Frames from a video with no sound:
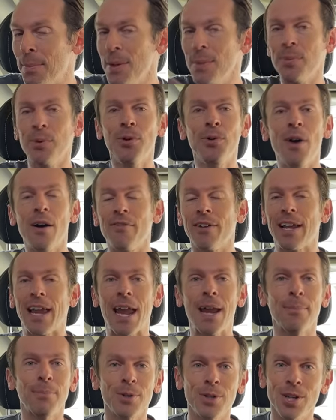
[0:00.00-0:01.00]
people who have a
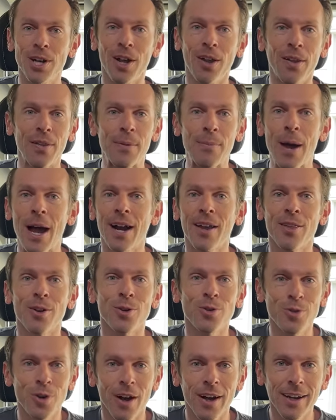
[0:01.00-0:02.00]
camper shell on the back of their
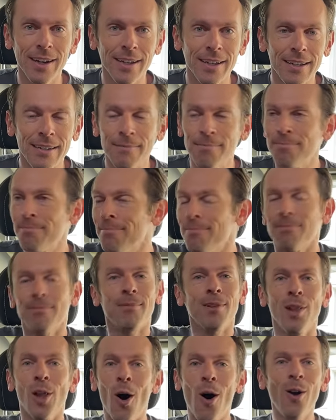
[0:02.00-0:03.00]
truck,
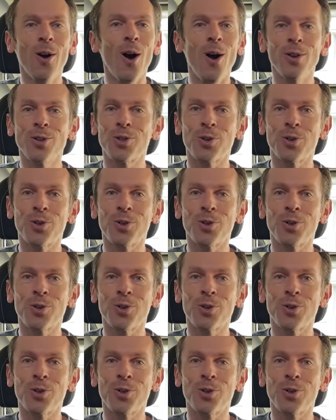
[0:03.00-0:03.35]
long haul